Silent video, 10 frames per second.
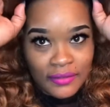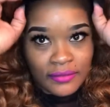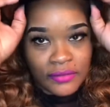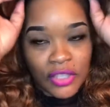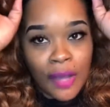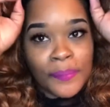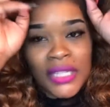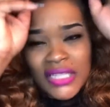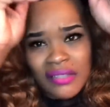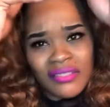Y'all, please
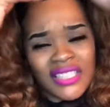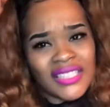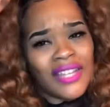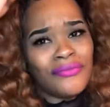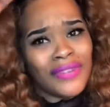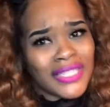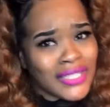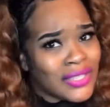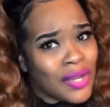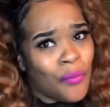don't look at that
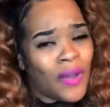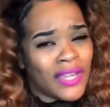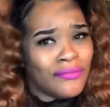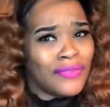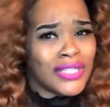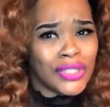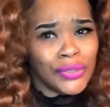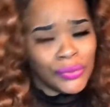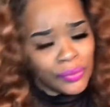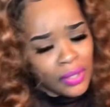white
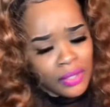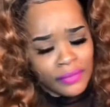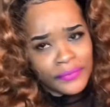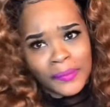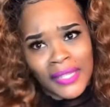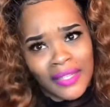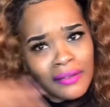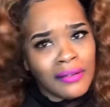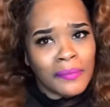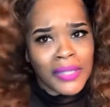residue from that
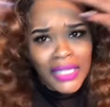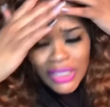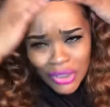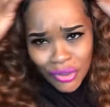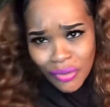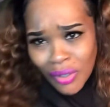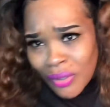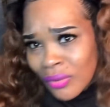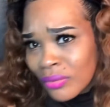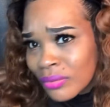edge
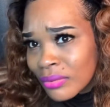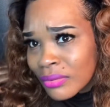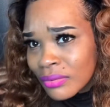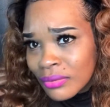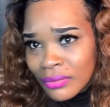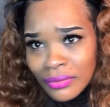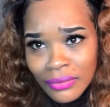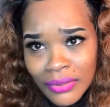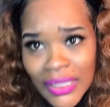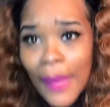control.
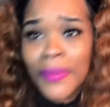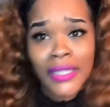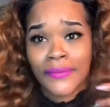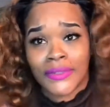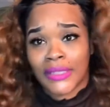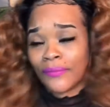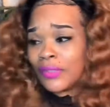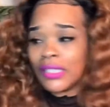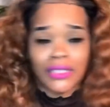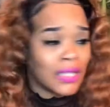See, I be leaving stuff on
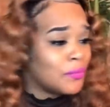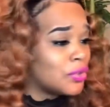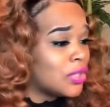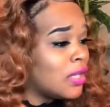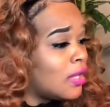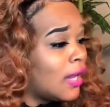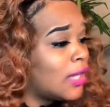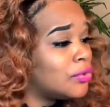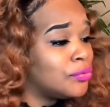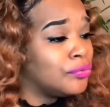there because I
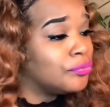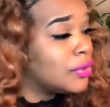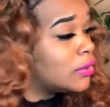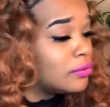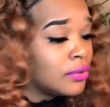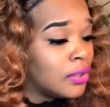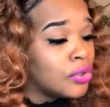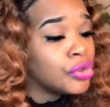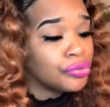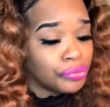do real
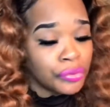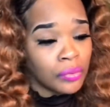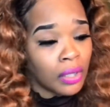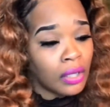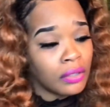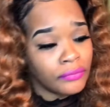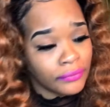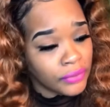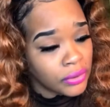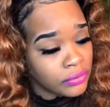true
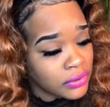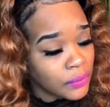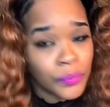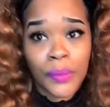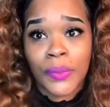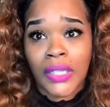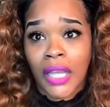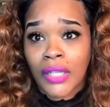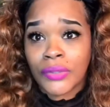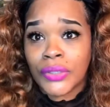reviews. What we're
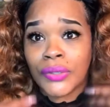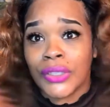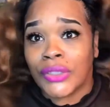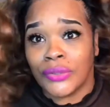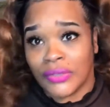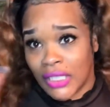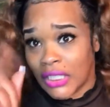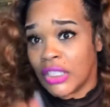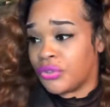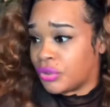not gonna do is use that
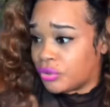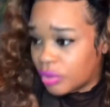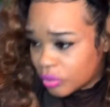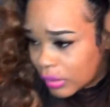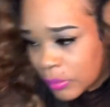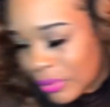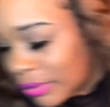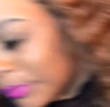edge control no more. We're